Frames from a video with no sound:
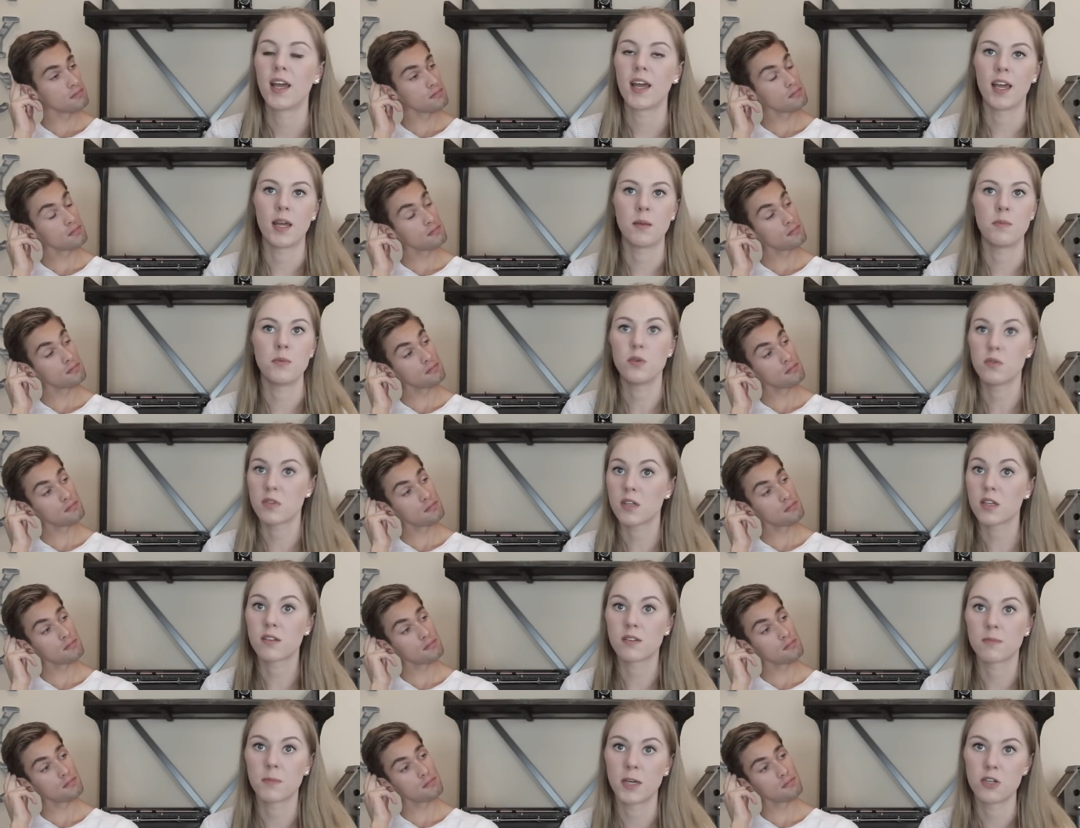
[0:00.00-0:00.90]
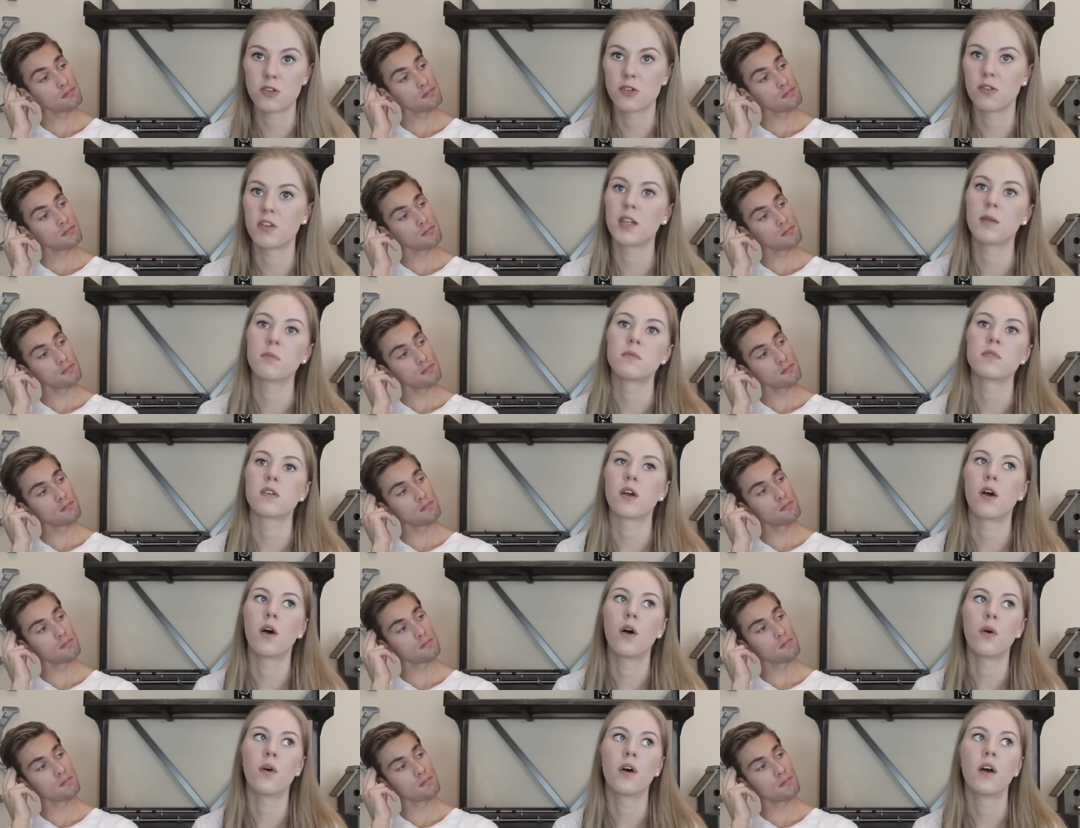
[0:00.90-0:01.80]
Speaker 1: and music's my dream,
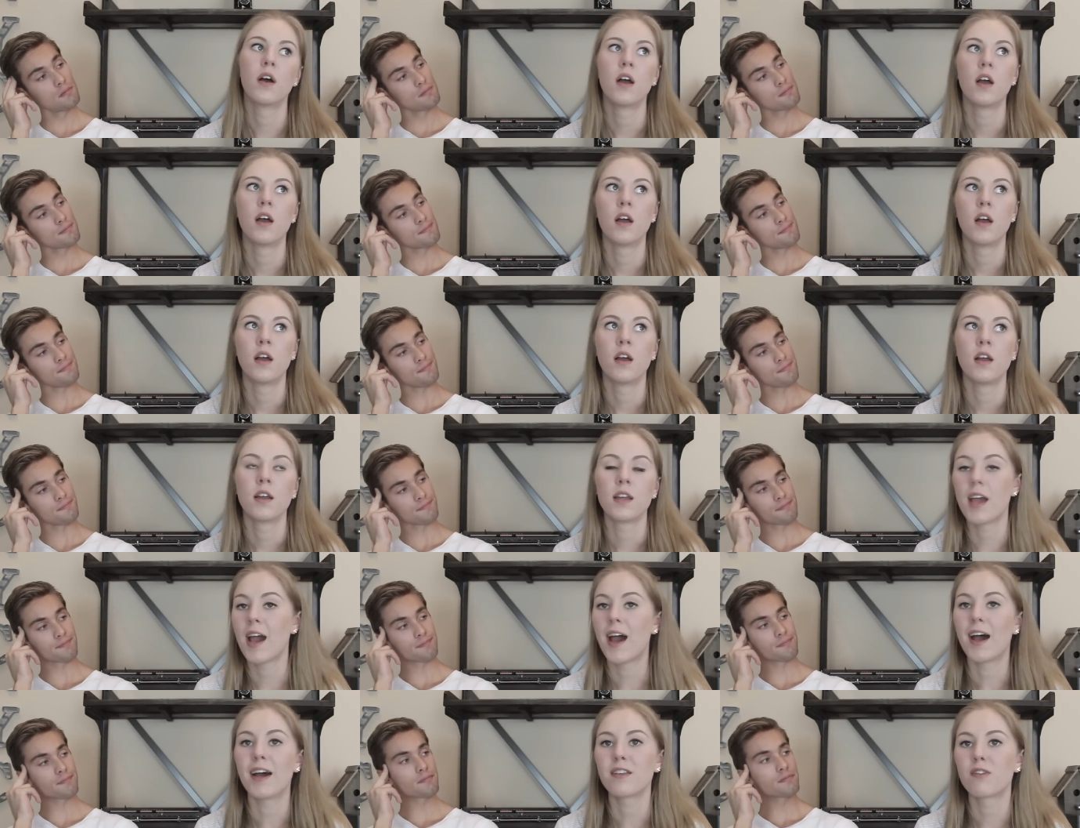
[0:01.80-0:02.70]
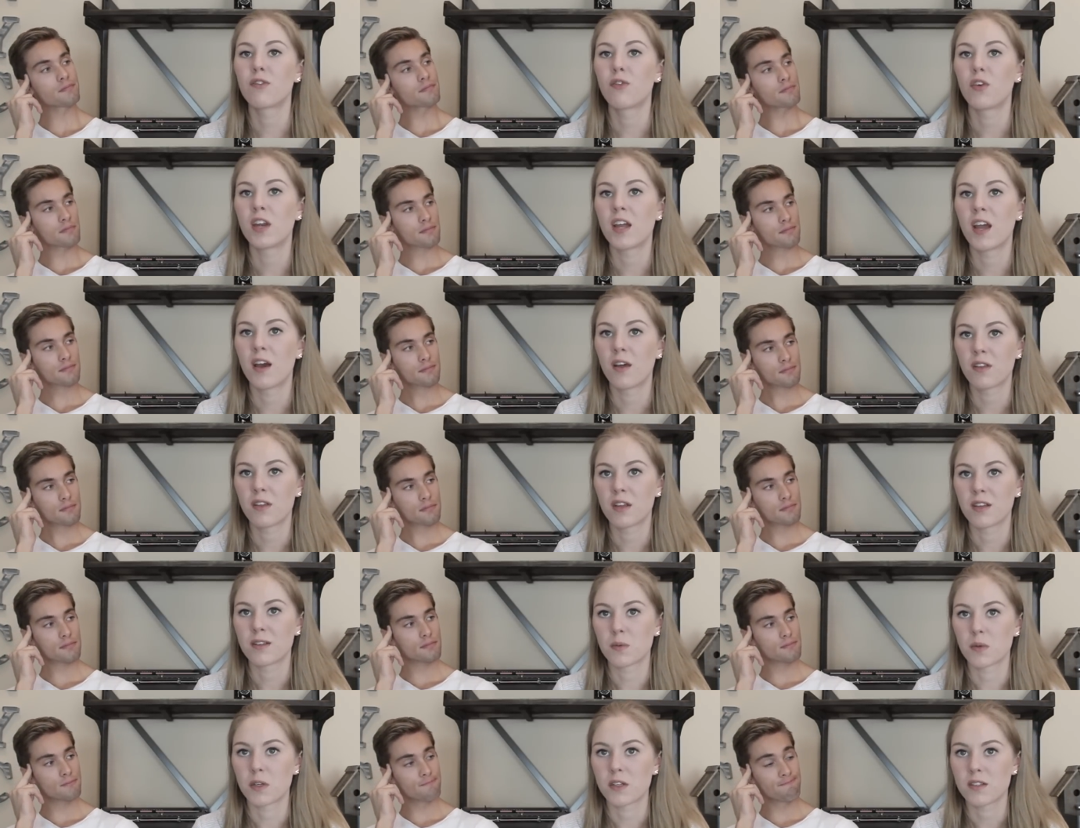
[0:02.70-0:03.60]
so yeah, it's funny how
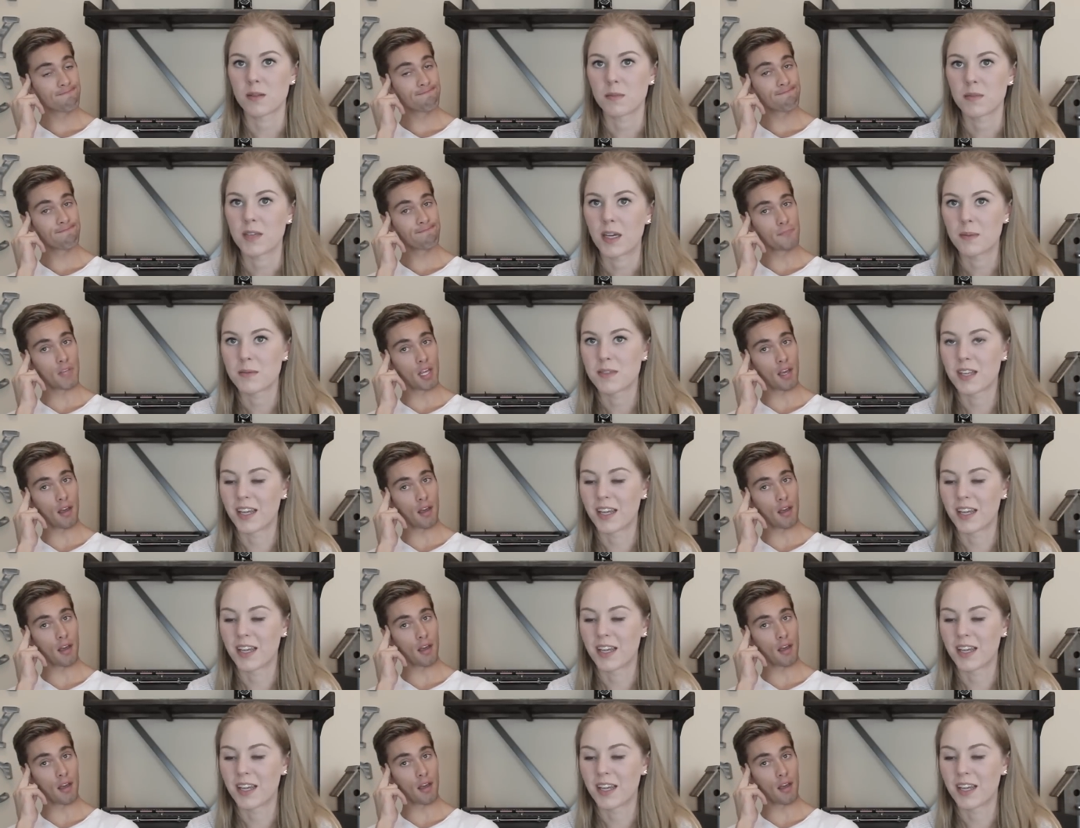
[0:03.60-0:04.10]
things work sometimes.